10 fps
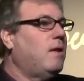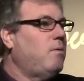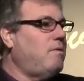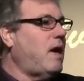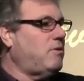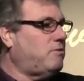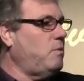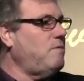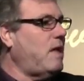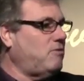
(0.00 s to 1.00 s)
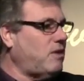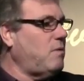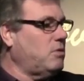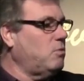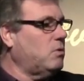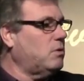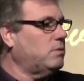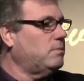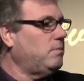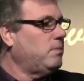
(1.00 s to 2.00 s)
We've got to, we've got to stay with the
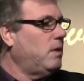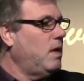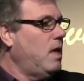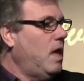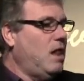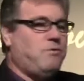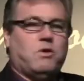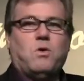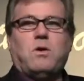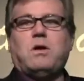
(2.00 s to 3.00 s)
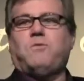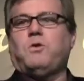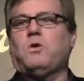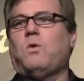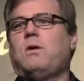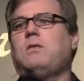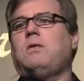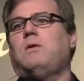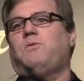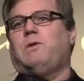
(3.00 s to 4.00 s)
Word. And if you're going, if you're going to,
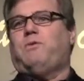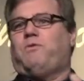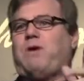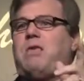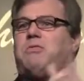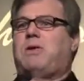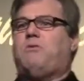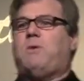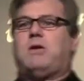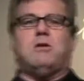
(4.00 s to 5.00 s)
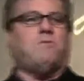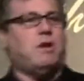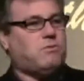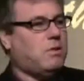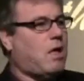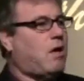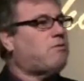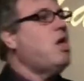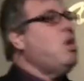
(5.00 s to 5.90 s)
if your faith seems weak and your victory lost,